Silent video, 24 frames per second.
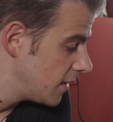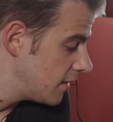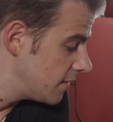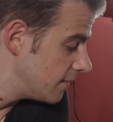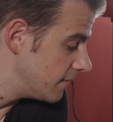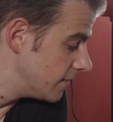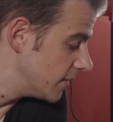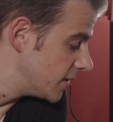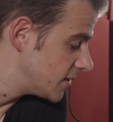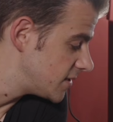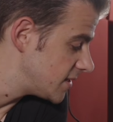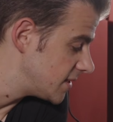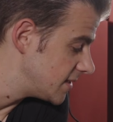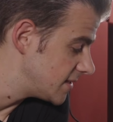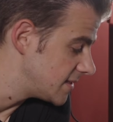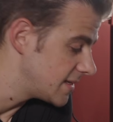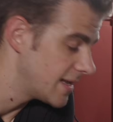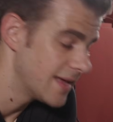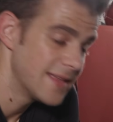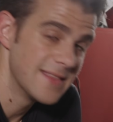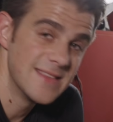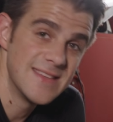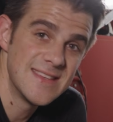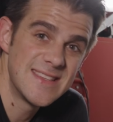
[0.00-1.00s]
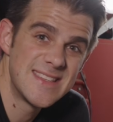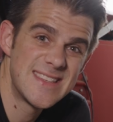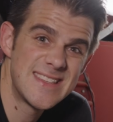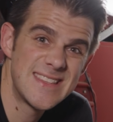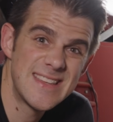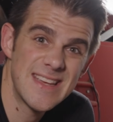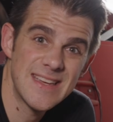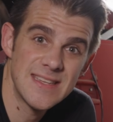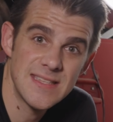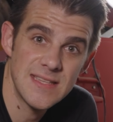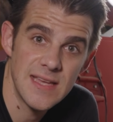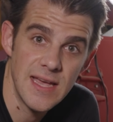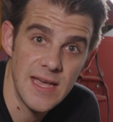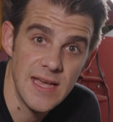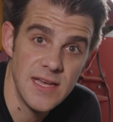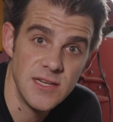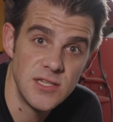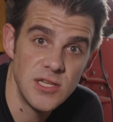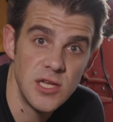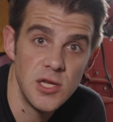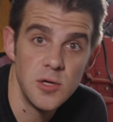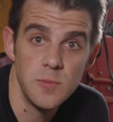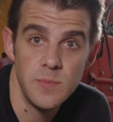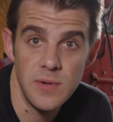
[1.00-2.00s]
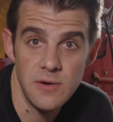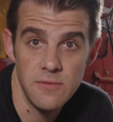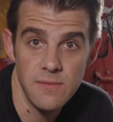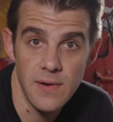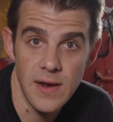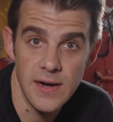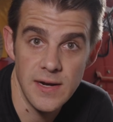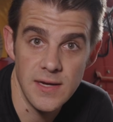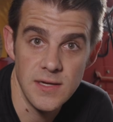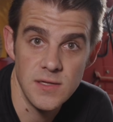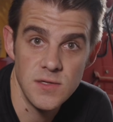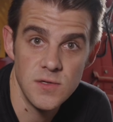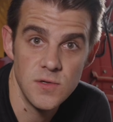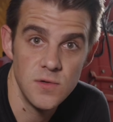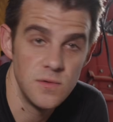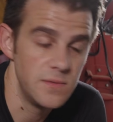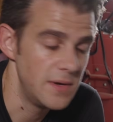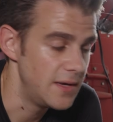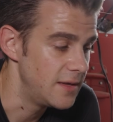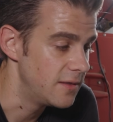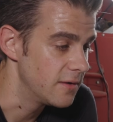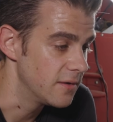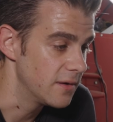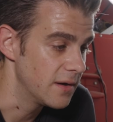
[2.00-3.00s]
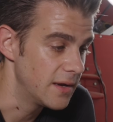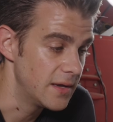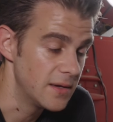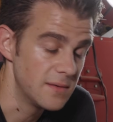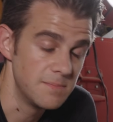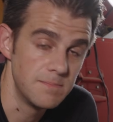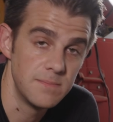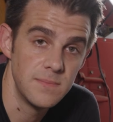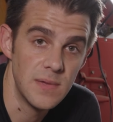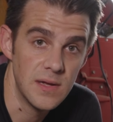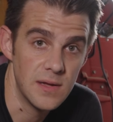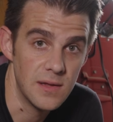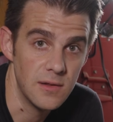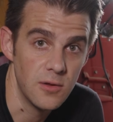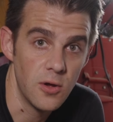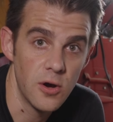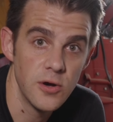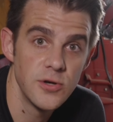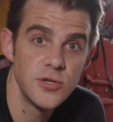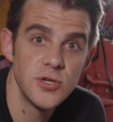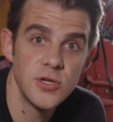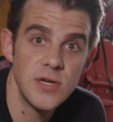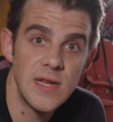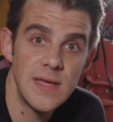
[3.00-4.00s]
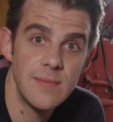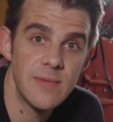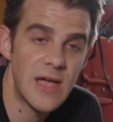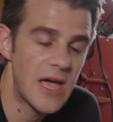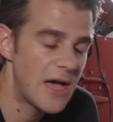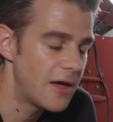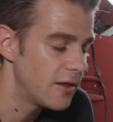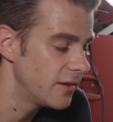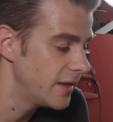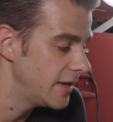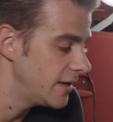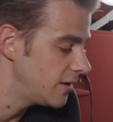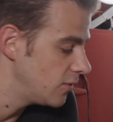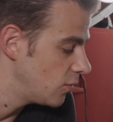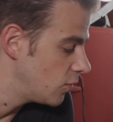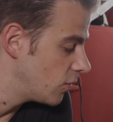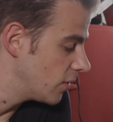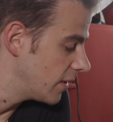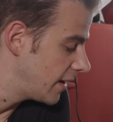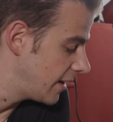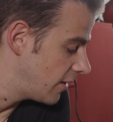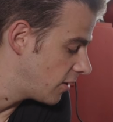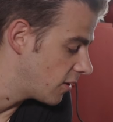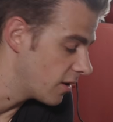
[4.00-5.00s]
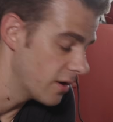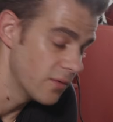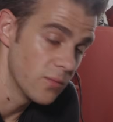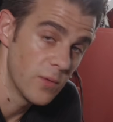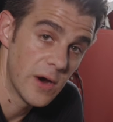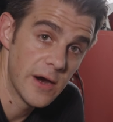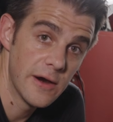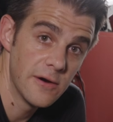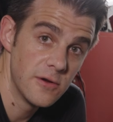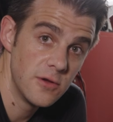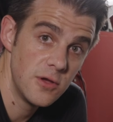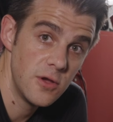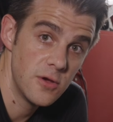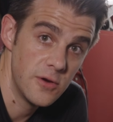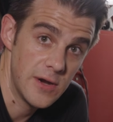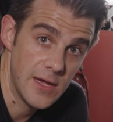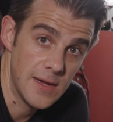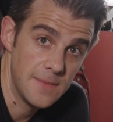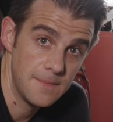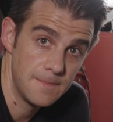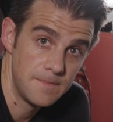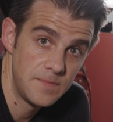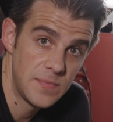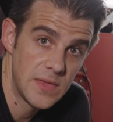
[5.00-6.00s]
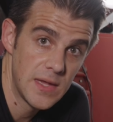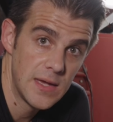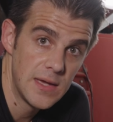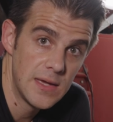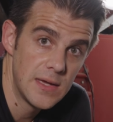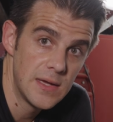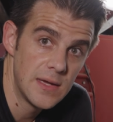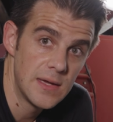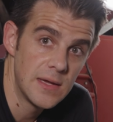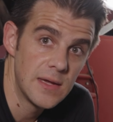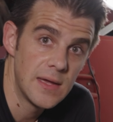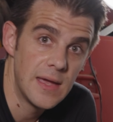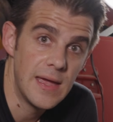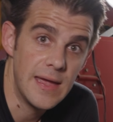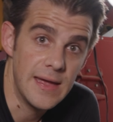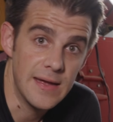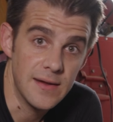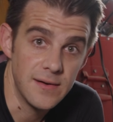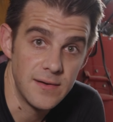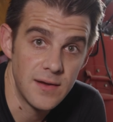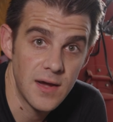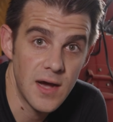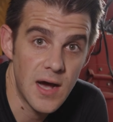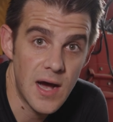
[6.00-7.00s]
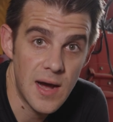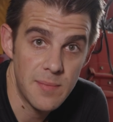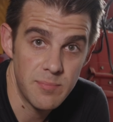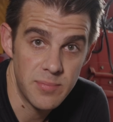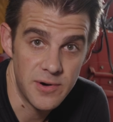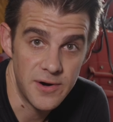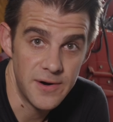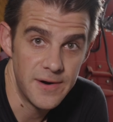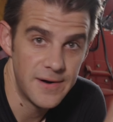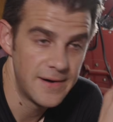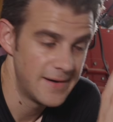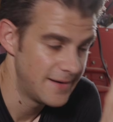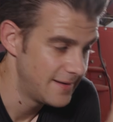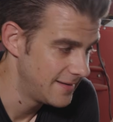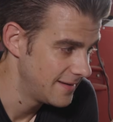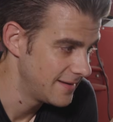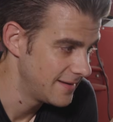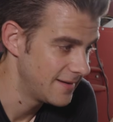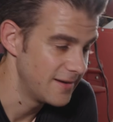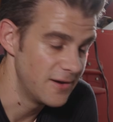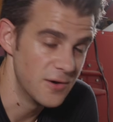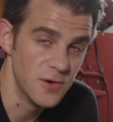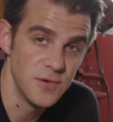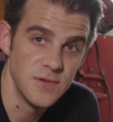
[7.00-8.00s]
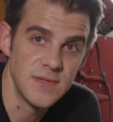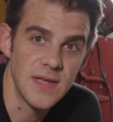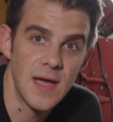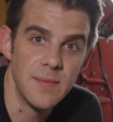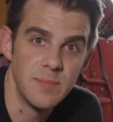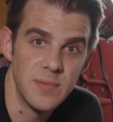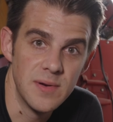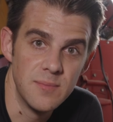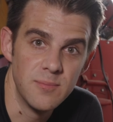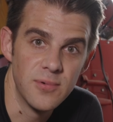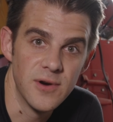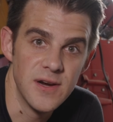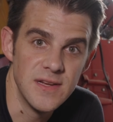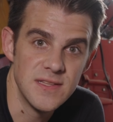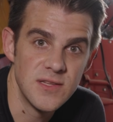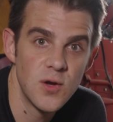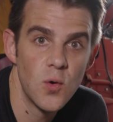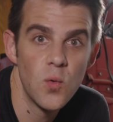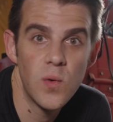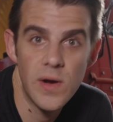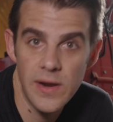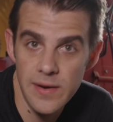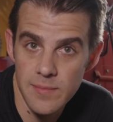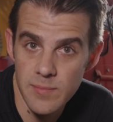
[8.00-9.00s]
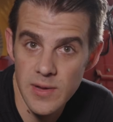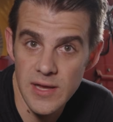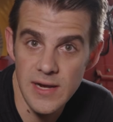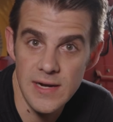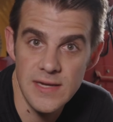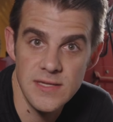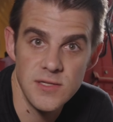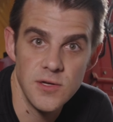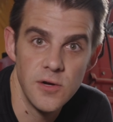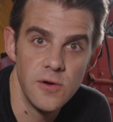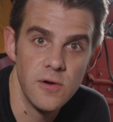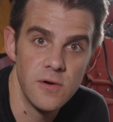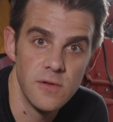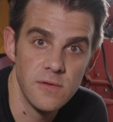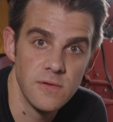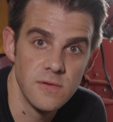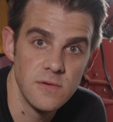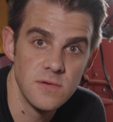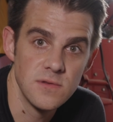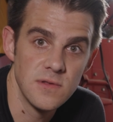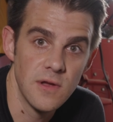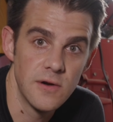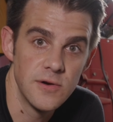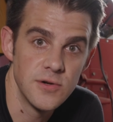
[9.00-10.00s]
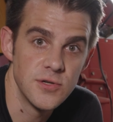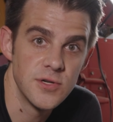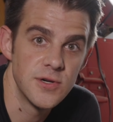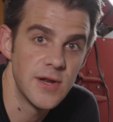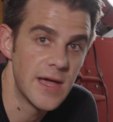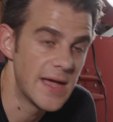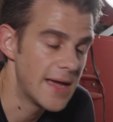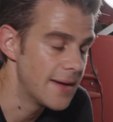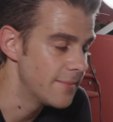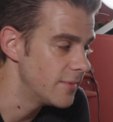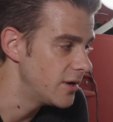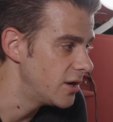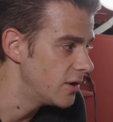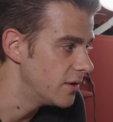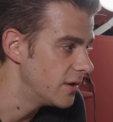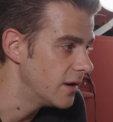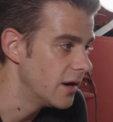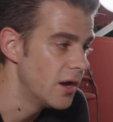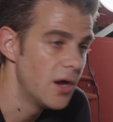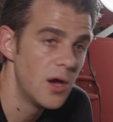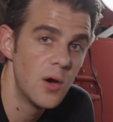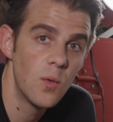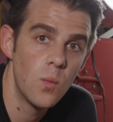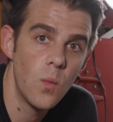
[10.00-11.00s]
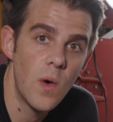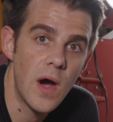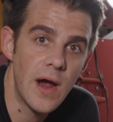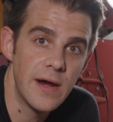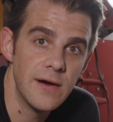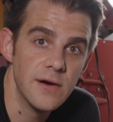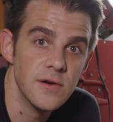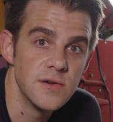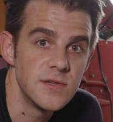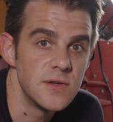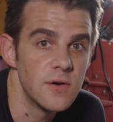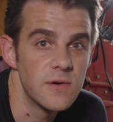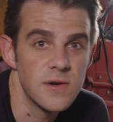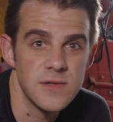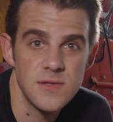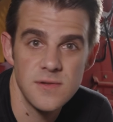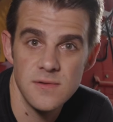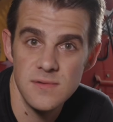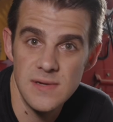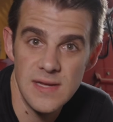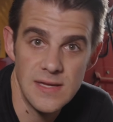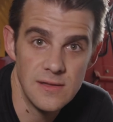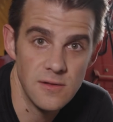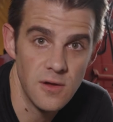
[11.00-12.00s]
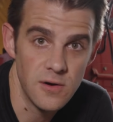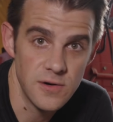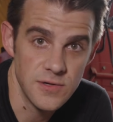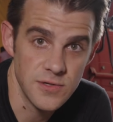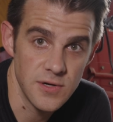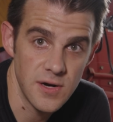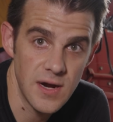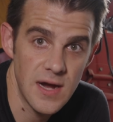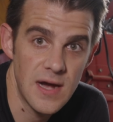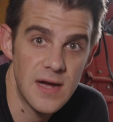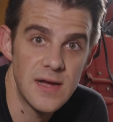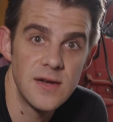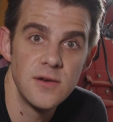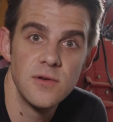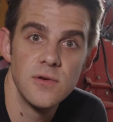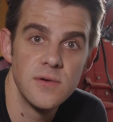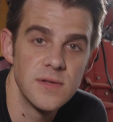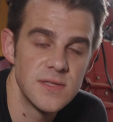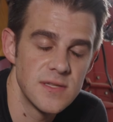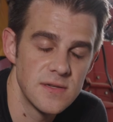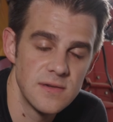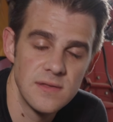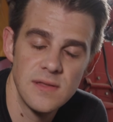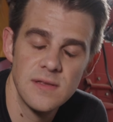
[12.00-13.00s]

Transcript: versus the 6-gauge that you'd be running to either a larger NEMA outlet or a hardwire unit. And copper goes up in price quite a bit as you go to those larger diameter wires. You also need larger conduits.